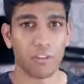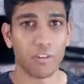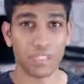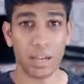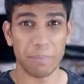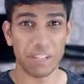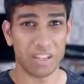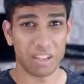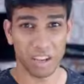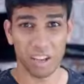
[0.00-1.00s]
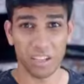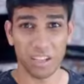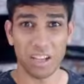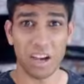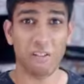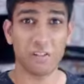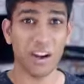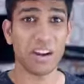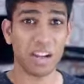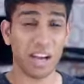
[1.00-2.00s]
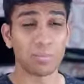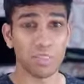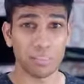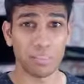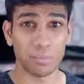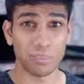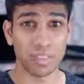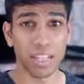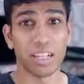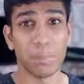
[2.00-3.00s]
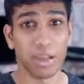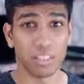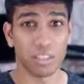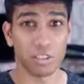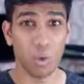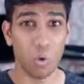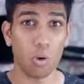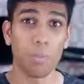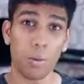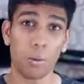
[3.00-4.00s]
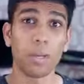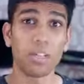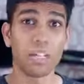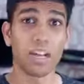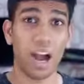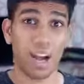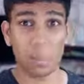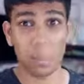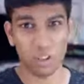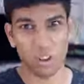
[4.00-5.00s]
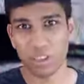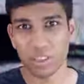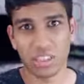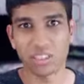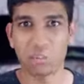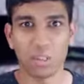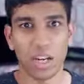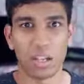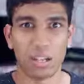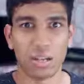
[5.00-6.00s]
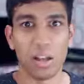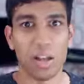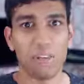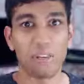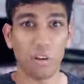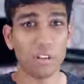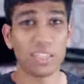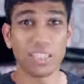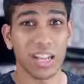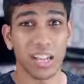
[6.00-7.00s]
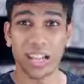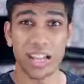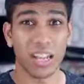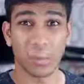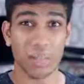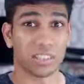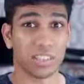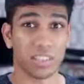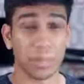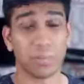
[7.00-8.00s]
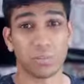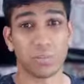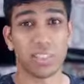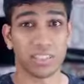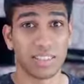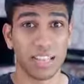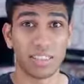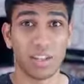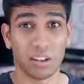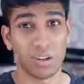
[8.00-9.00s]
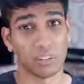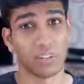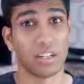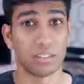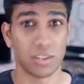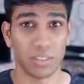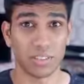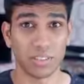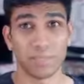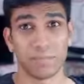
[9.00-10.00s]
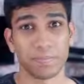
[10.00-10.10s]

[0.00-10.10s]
For example, in a car, a fire alarm system sending a message will probably take higher priority than something like a faulty headlight message that is being sent across electronics.